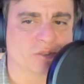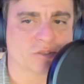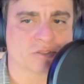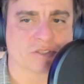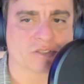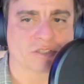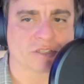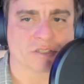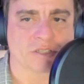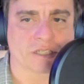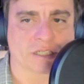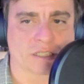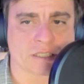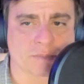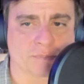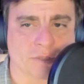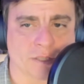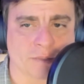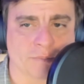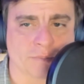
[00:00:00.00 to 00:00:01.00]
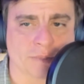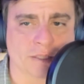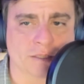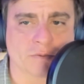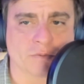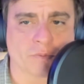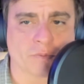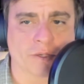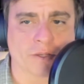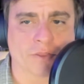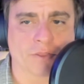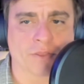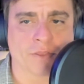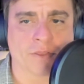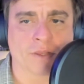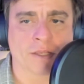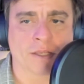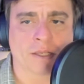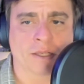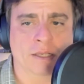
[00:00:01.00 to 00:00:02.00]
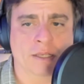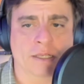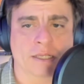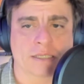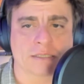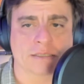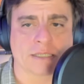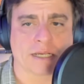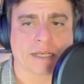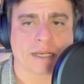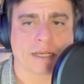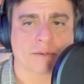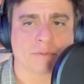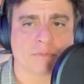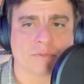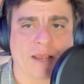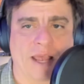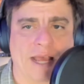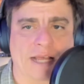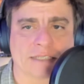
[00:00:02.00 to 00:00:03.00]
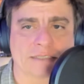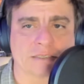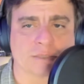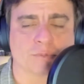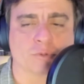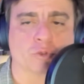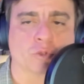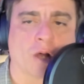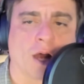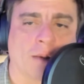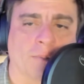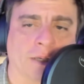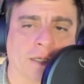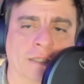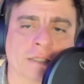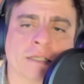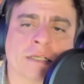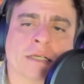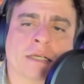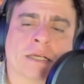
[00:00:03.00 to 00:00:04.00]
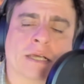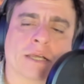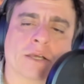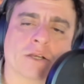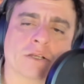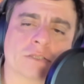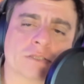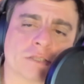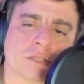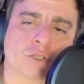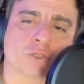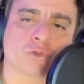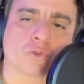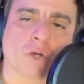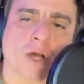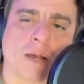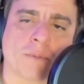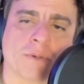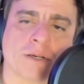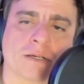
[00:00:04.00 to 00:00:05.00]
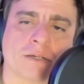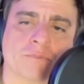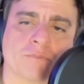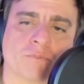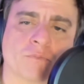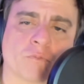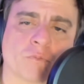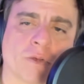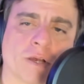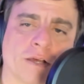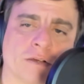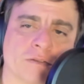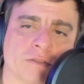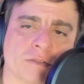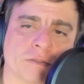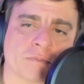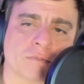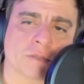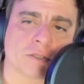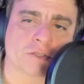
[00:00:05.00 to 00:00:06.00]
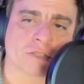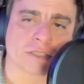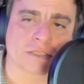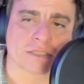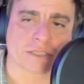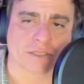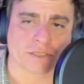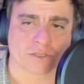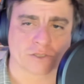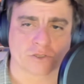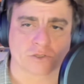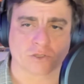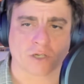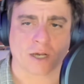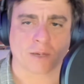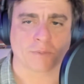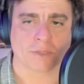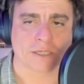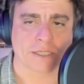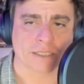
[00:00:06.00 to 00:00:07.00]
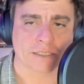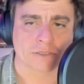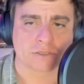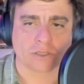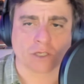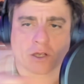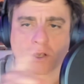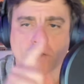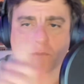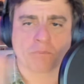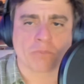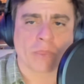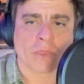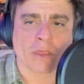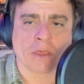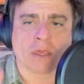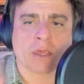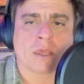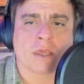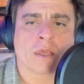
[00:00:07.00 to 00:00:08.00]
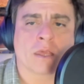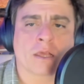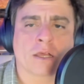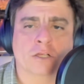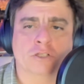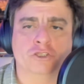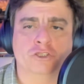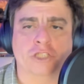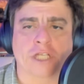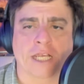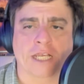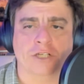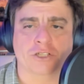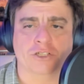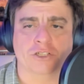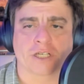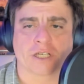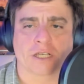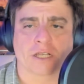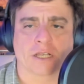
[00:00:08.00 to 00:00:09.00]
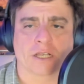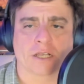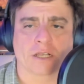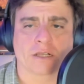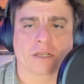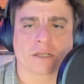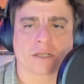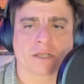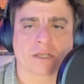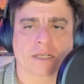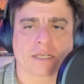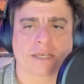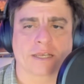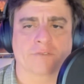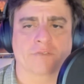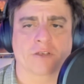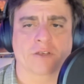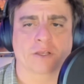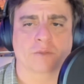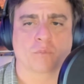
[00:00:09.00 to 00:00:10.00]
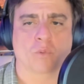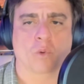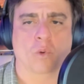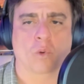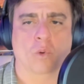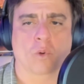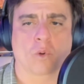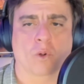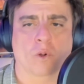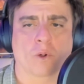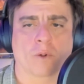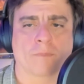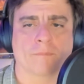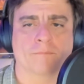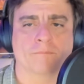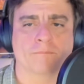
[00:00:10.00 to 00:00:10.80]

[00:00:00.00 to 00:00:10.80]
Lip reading: is just experiment with is I add some drama. And notice the drama, when I'm adjusting this drama, it's changing, giving more